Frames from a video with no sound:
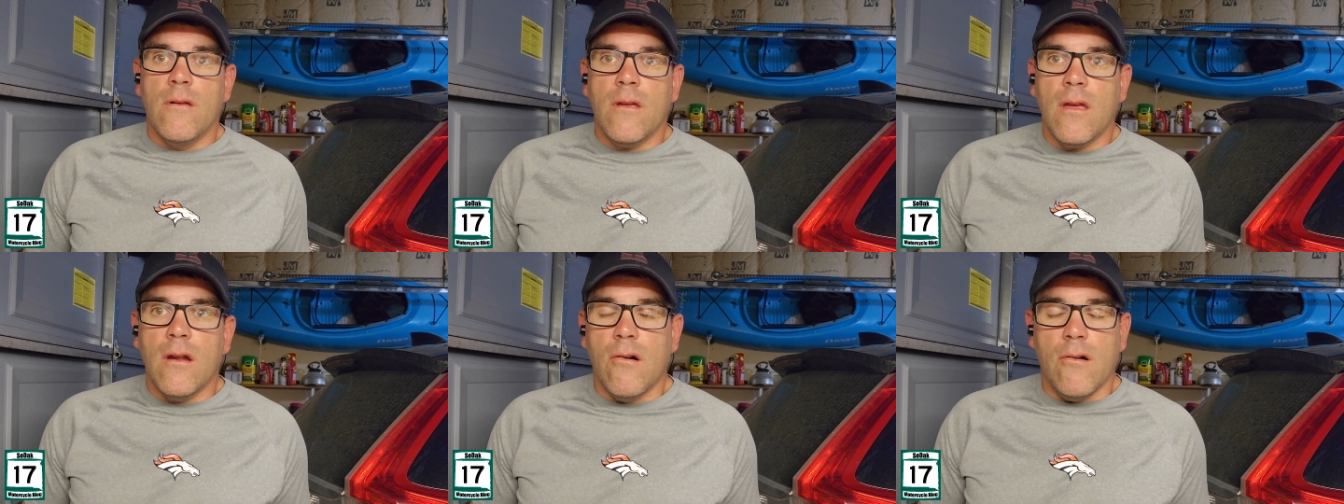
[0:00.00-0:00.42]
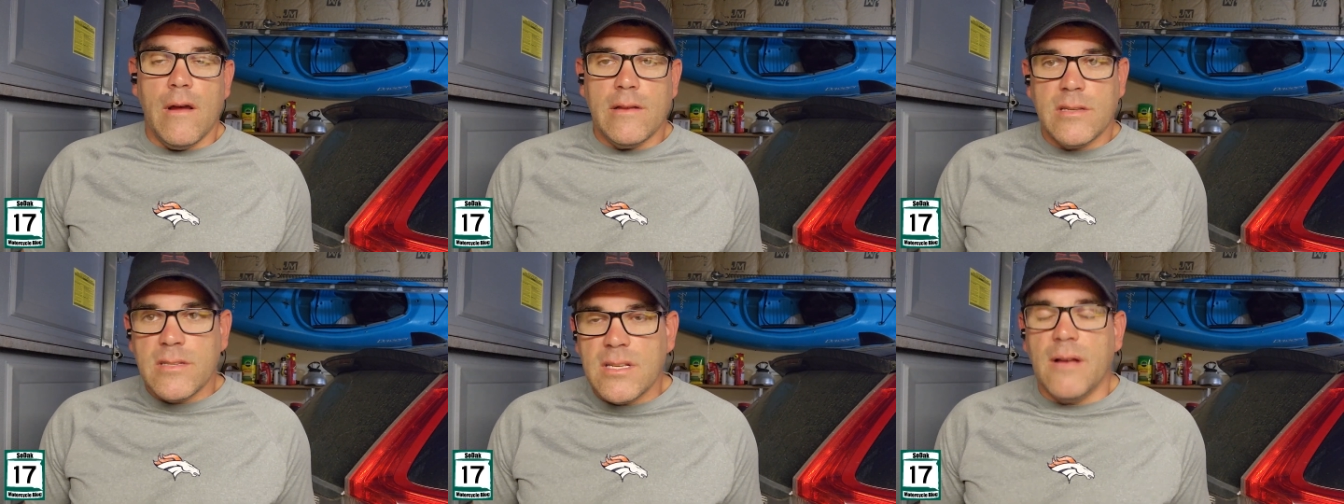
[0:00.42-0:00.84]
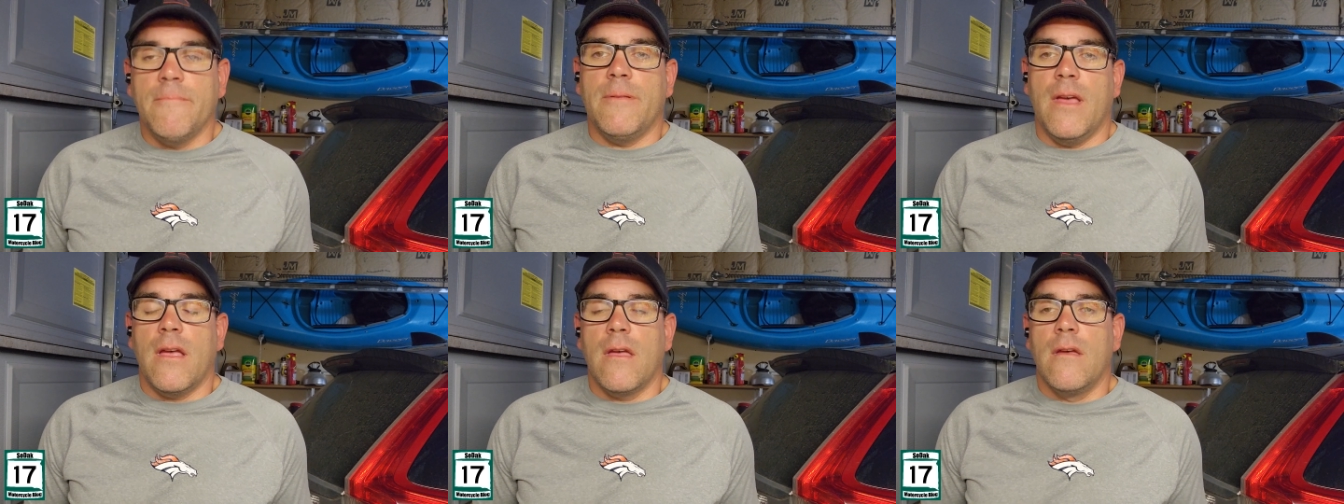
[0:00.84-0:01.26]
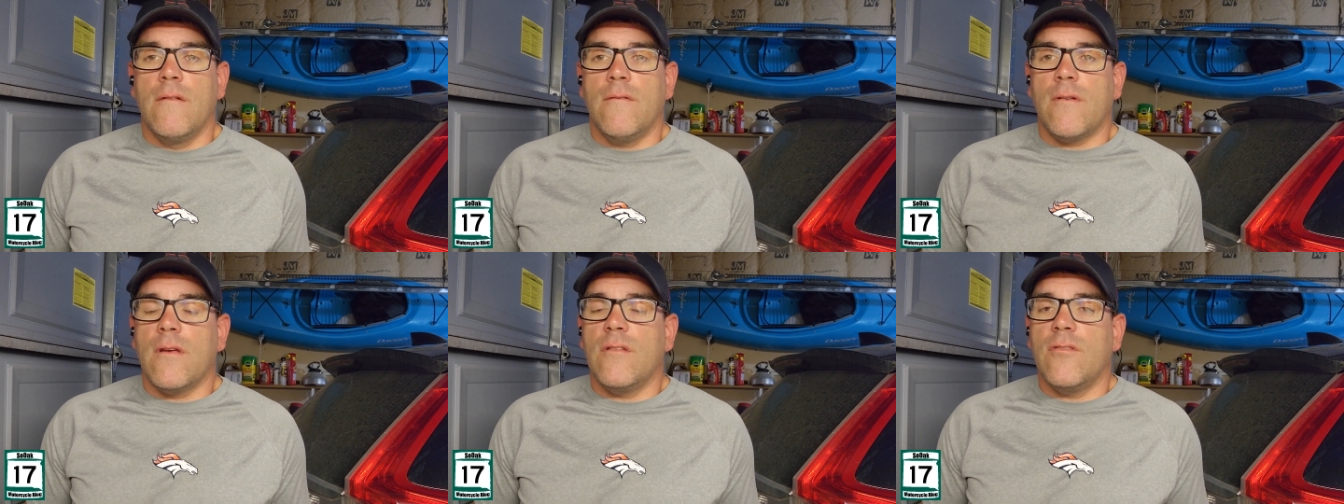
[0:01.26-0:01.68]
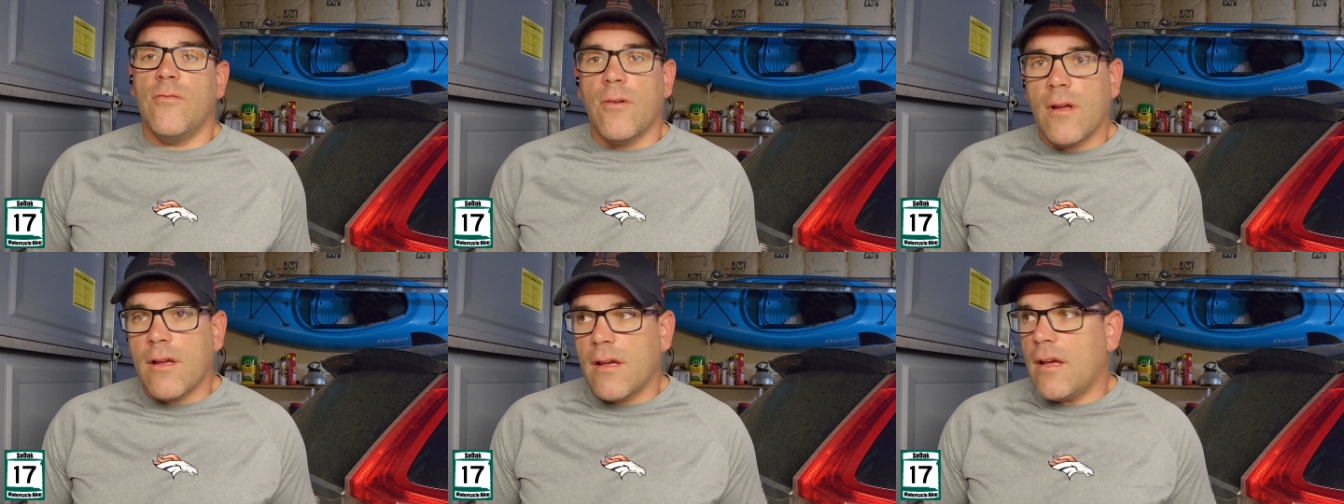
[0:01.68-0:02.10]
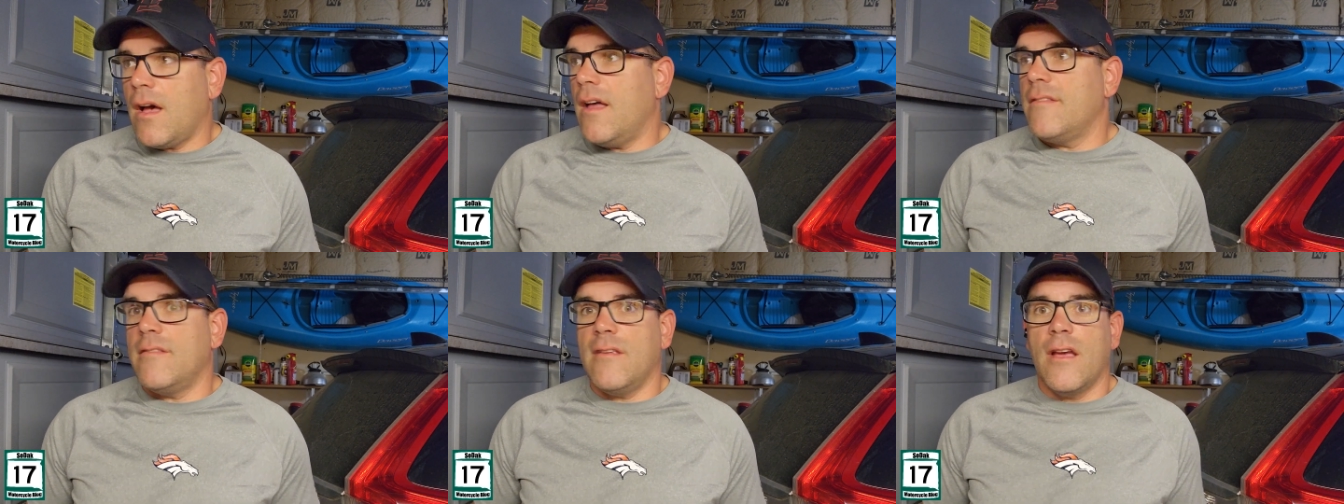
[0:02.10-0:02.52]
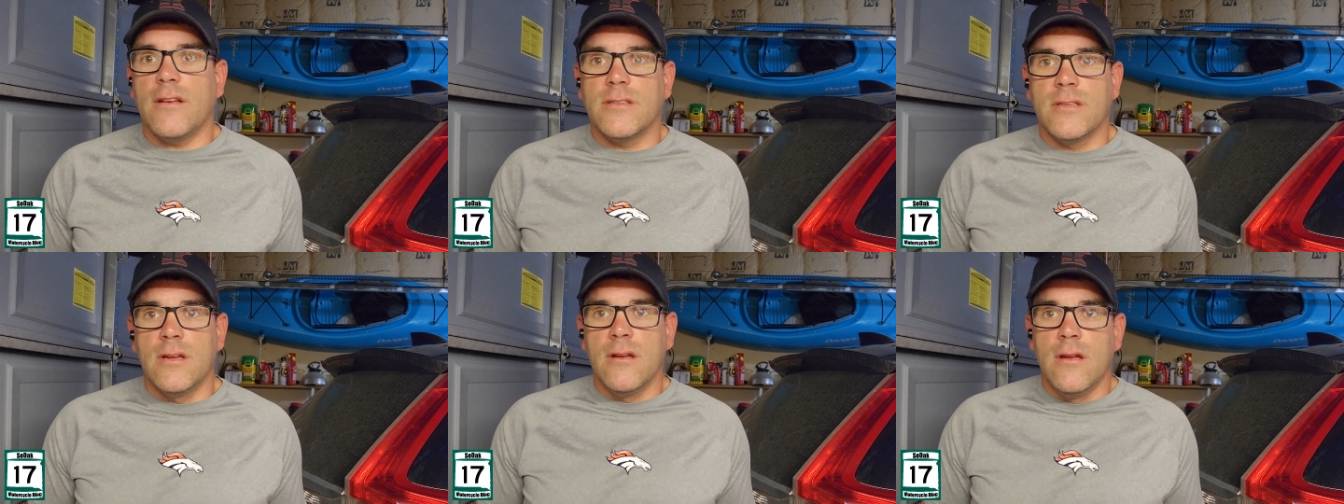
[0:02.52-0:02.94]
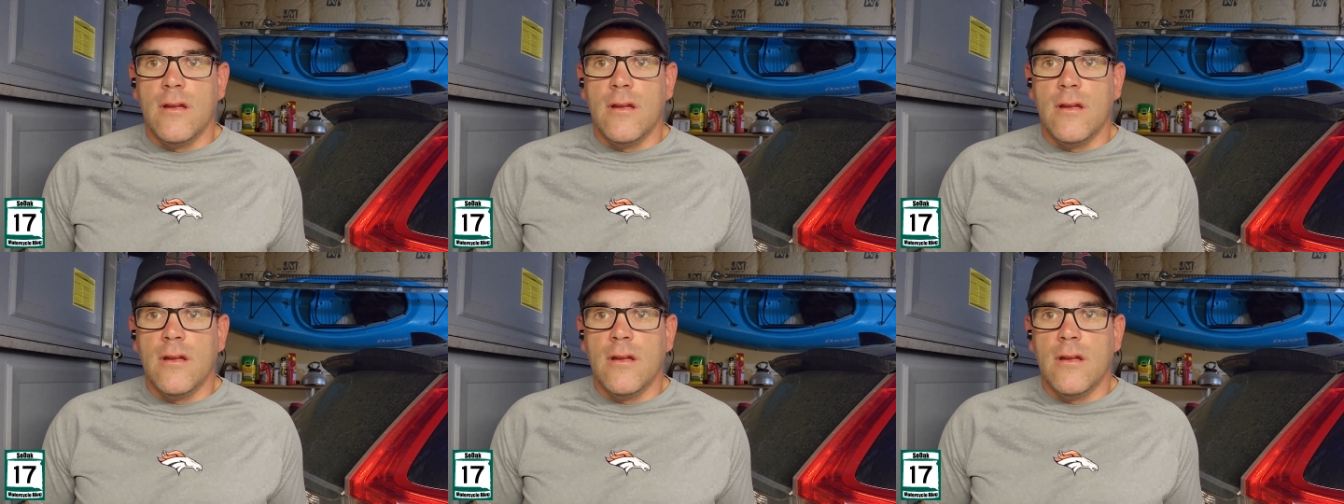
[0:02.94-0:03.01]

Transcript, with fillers: You know, something. Because for God's sakes,